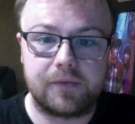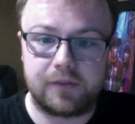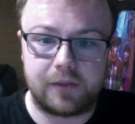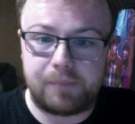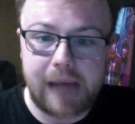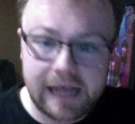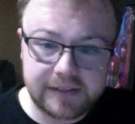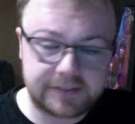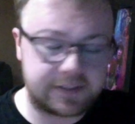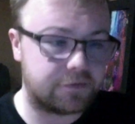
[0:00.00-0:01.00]
the
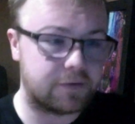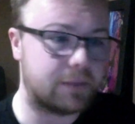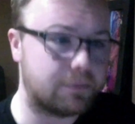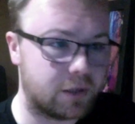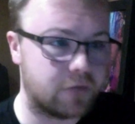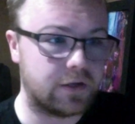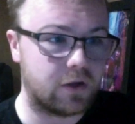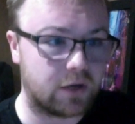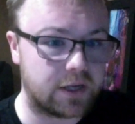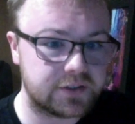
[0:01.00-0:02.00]
best, if I'm being perfectly
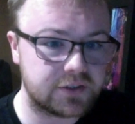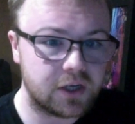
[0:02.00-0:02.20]
honest.